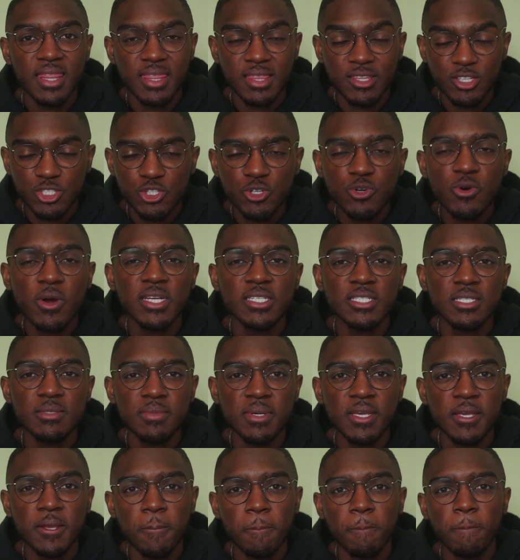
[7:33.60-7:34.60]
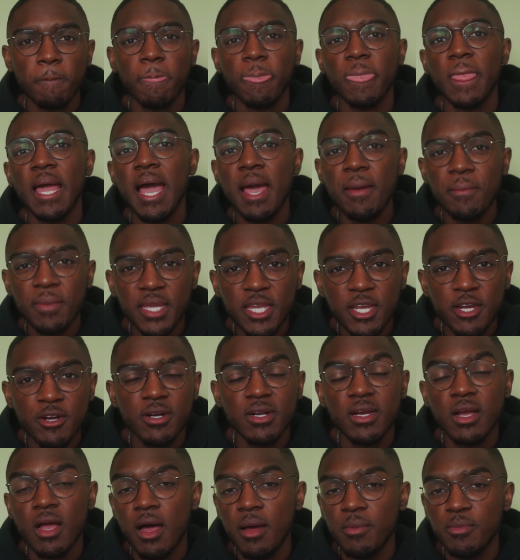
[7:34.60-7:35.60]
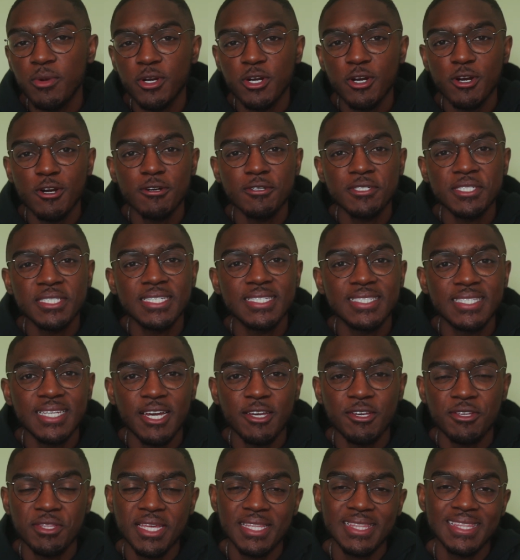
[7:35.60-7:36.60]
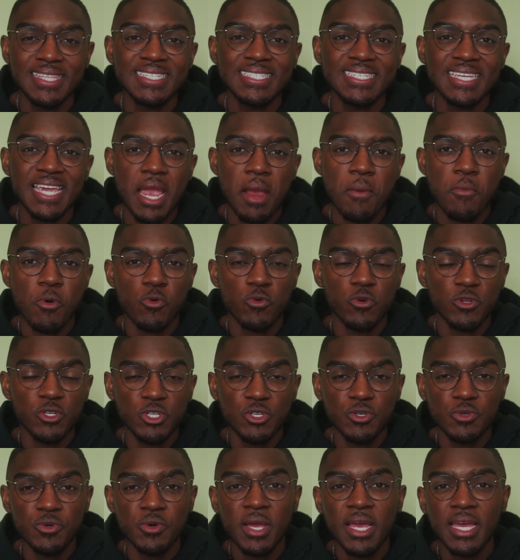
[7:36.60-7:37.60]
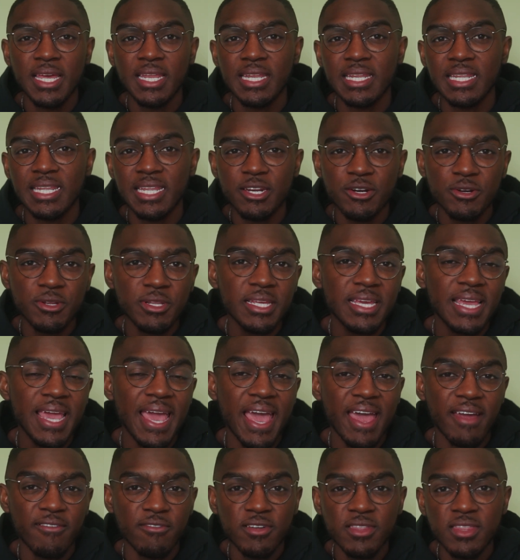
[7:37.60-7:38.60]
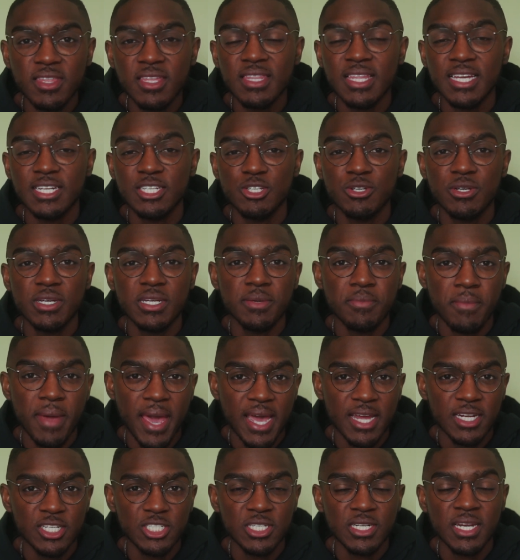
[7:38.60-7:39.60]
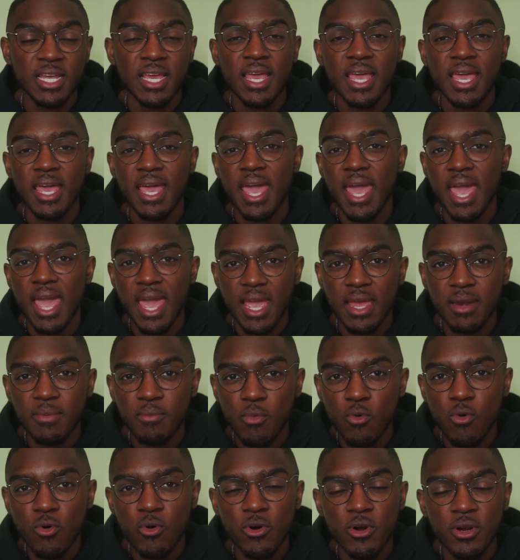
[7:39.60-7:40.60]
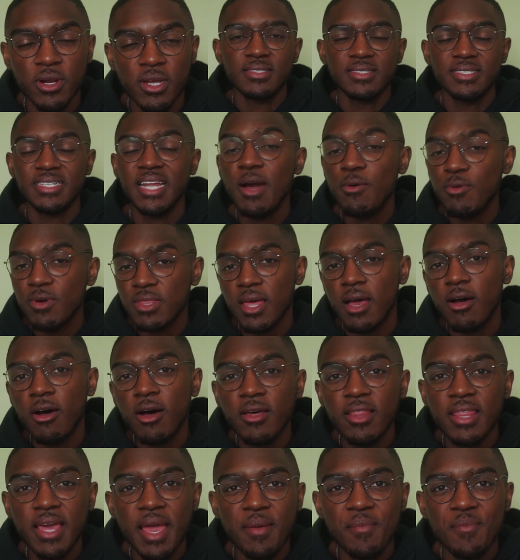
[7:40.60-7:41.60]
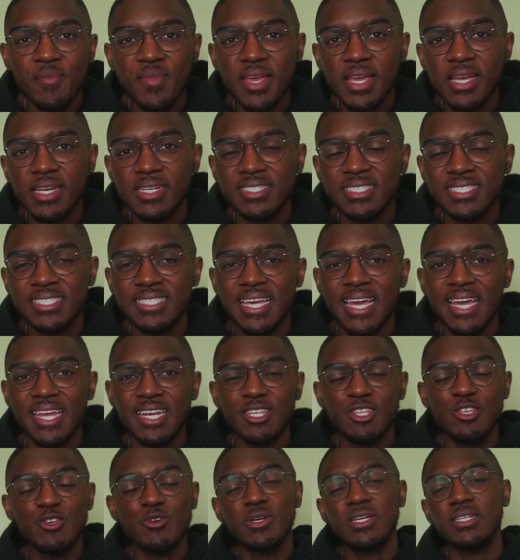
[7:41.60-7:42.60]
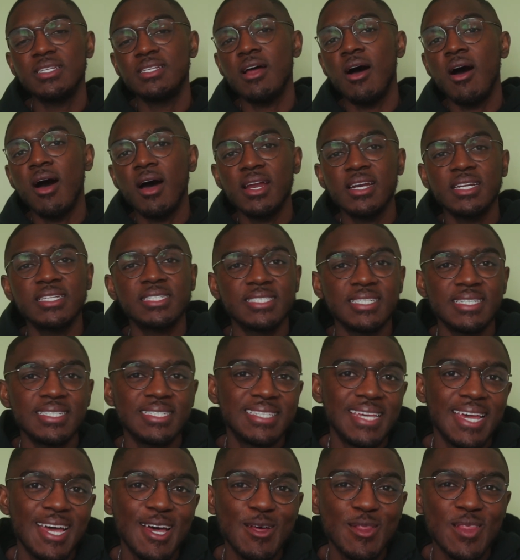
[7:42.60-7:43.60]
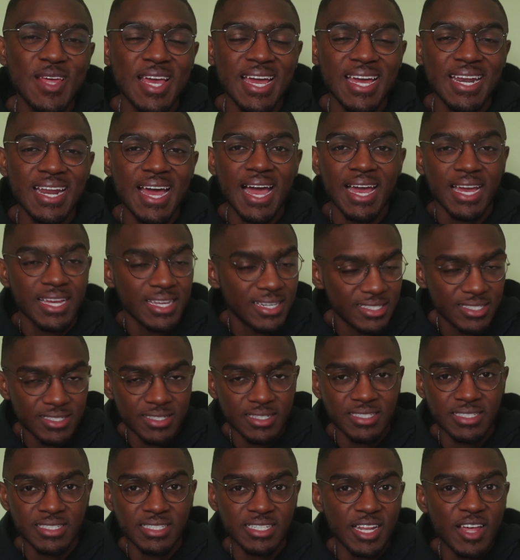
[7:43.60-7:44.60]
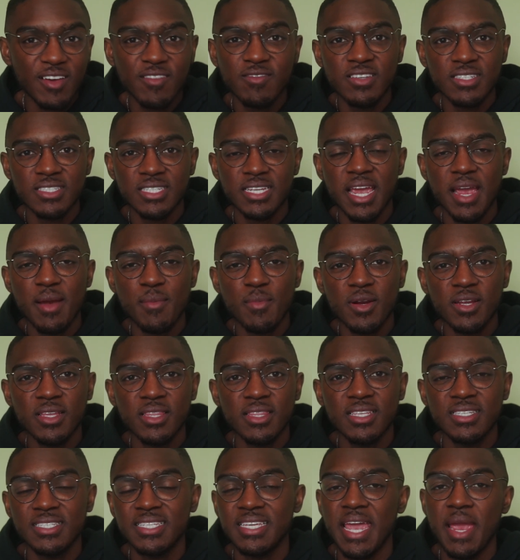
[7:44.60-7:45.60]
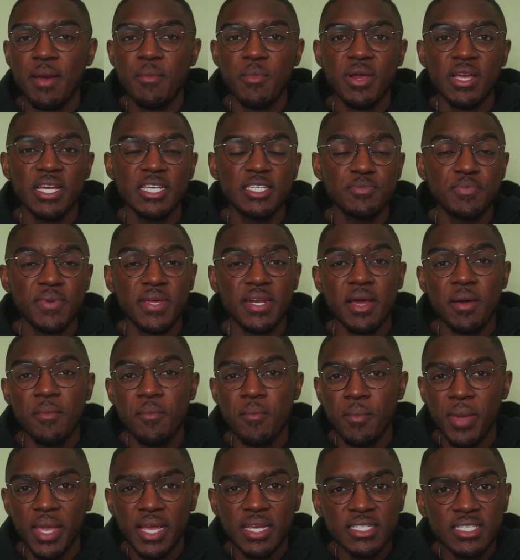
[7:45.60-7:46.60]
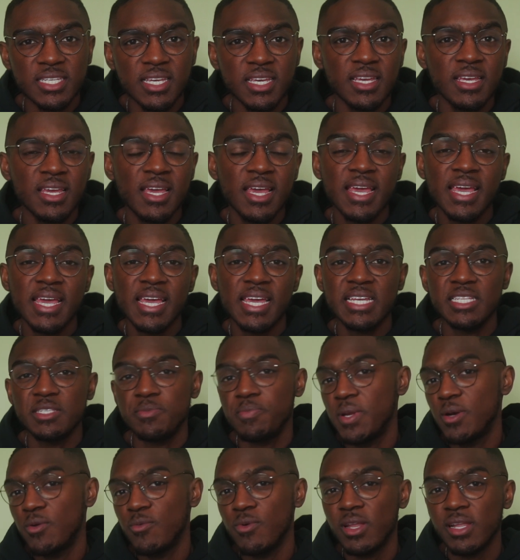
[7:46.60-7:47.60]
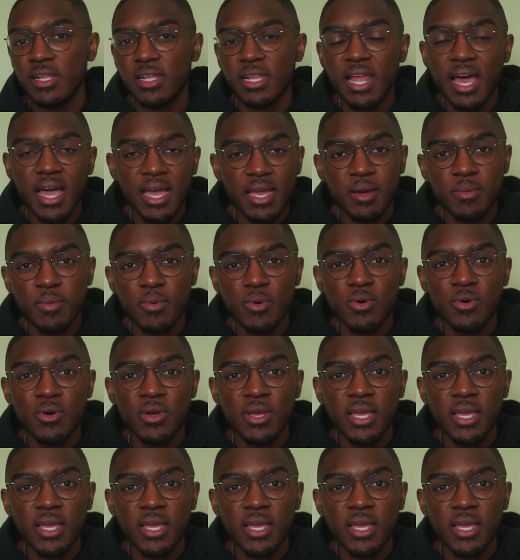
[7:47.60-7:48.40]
trust me, I'm here to calm your nerves to tell you that this camera will do literally everything that you can imagine and more. Now, with all that being said, you can honestly tell that I love this camera. This camera has been amazing, it's been reliable,